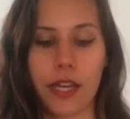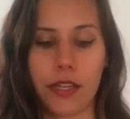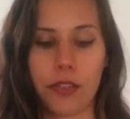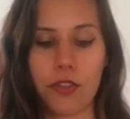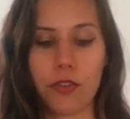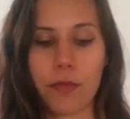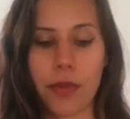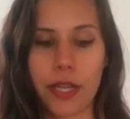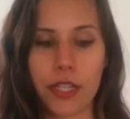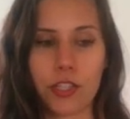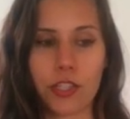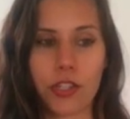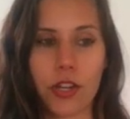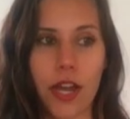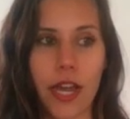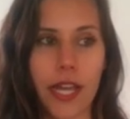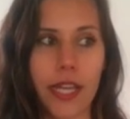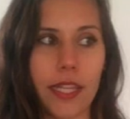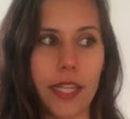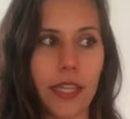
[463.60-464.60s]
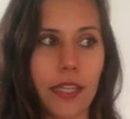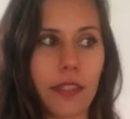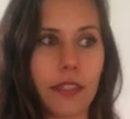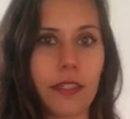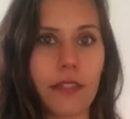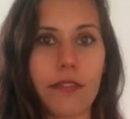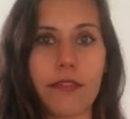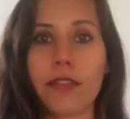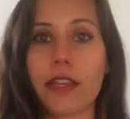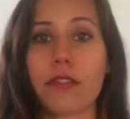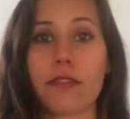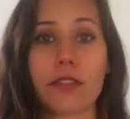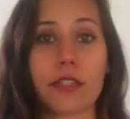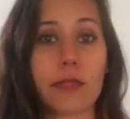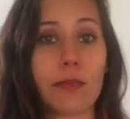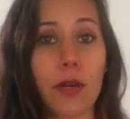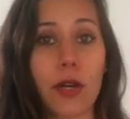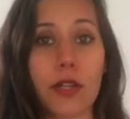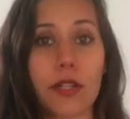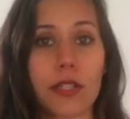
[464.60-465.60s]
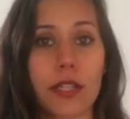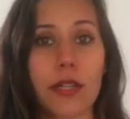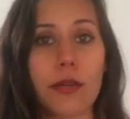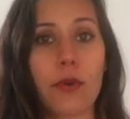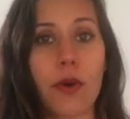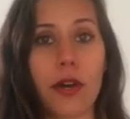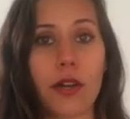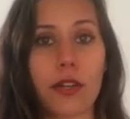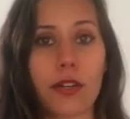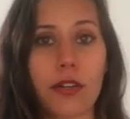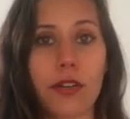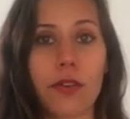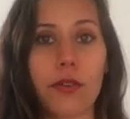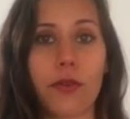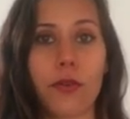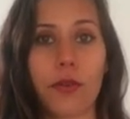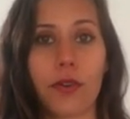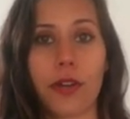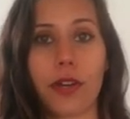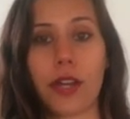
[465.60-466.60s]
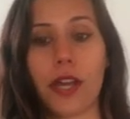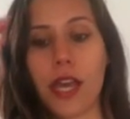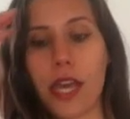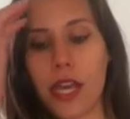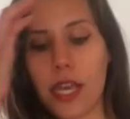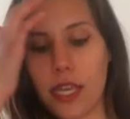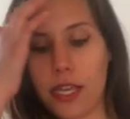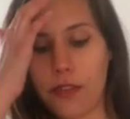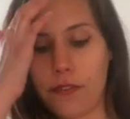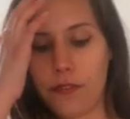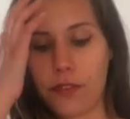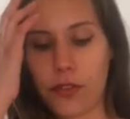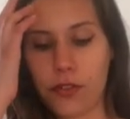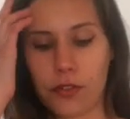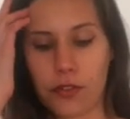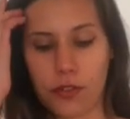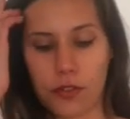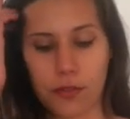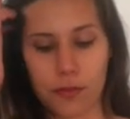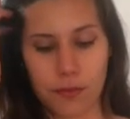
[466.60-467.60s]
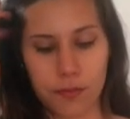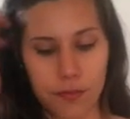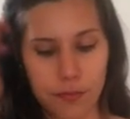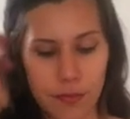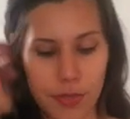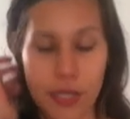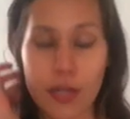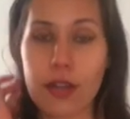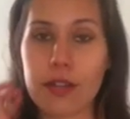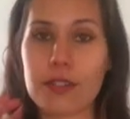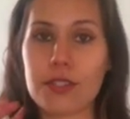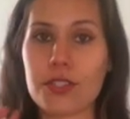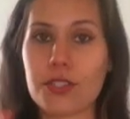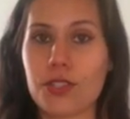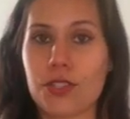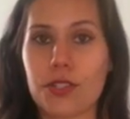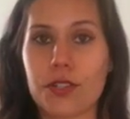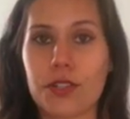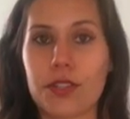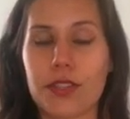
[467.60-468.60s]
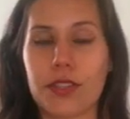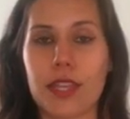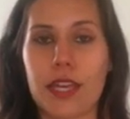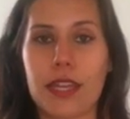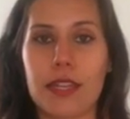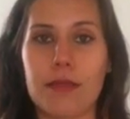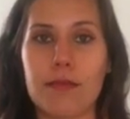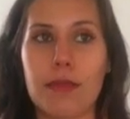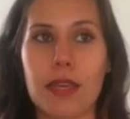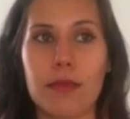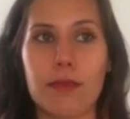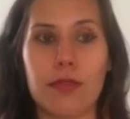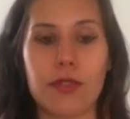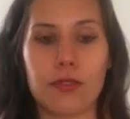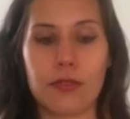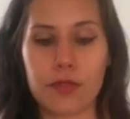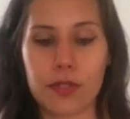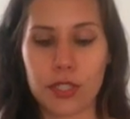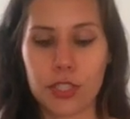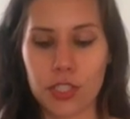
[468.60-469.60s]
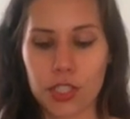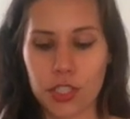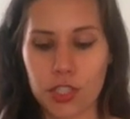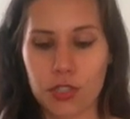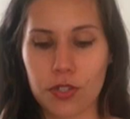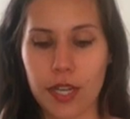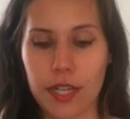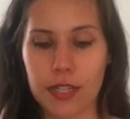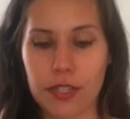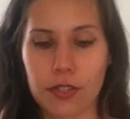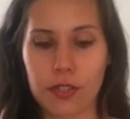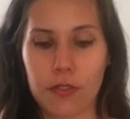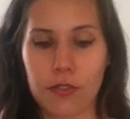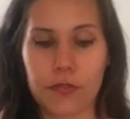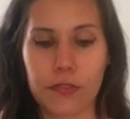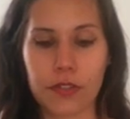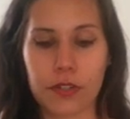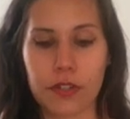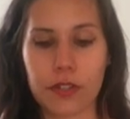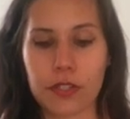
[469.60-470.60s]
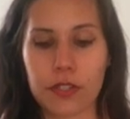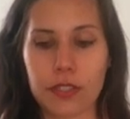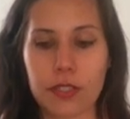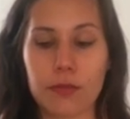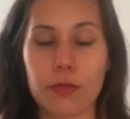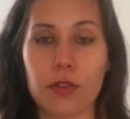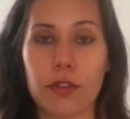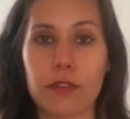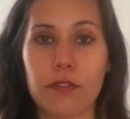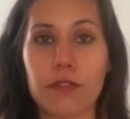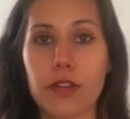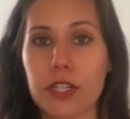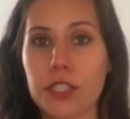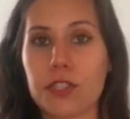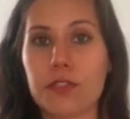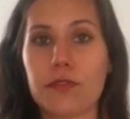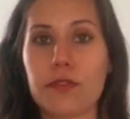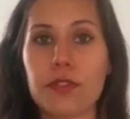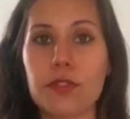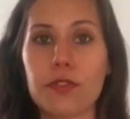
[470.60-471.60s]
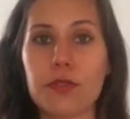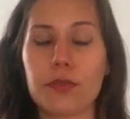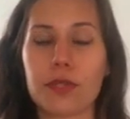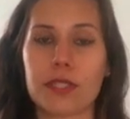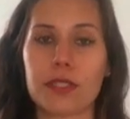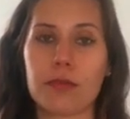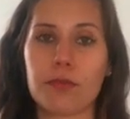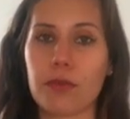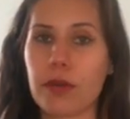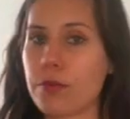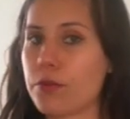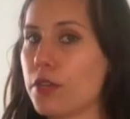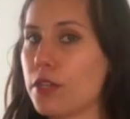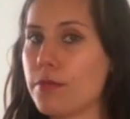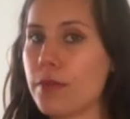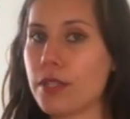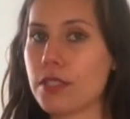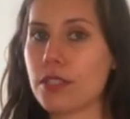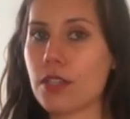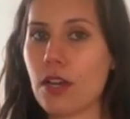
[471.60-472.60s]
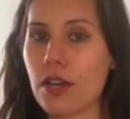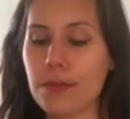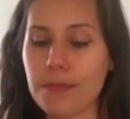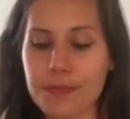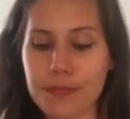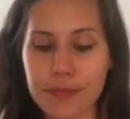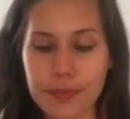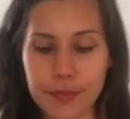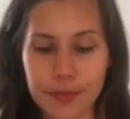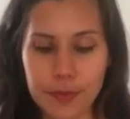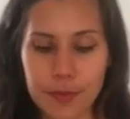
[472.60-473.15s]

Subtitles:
you might try like a flavored sparkling water, or if you're big on dessert, then maybe you can just try to go for some more fresh fruit with some whipped cream on top.